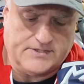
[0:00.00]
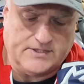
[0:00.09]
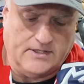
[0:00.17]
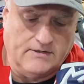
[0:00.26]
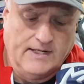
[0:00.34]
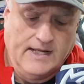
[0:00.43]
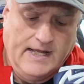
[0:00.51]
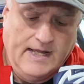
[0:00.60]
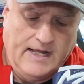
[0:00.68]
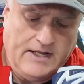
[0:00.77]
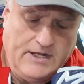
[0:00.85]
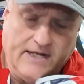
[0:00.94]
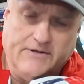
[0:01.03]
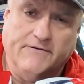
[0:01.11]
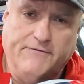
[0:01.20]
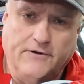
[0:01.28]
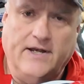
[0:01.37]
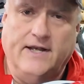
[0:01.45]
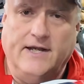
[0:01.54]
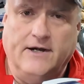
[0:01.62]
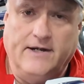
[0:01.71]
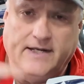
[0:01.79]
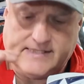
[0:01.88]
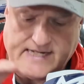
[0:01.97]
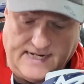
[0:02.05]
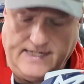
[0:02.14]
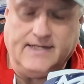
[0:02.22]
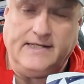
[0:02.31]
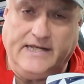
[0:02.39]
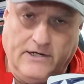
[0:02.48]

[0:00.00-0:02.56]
So you get your foot in there and it's kind of,